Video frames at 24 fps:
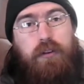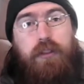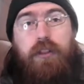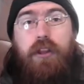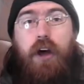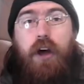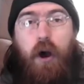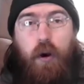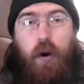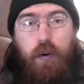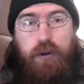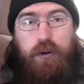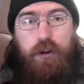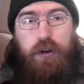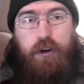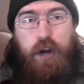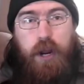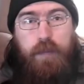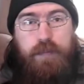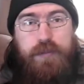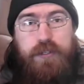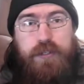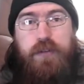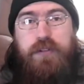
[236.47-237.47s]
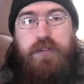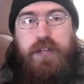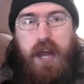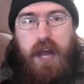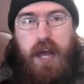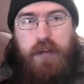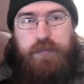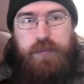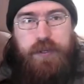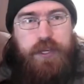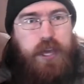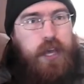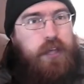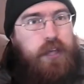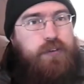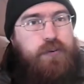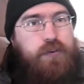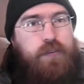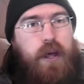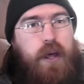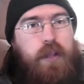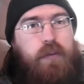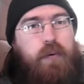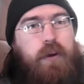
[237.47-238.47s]
The older episodes that have been
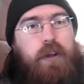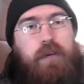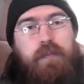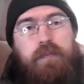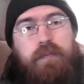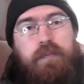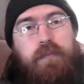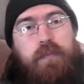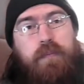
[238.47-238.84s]
canceled, by the way.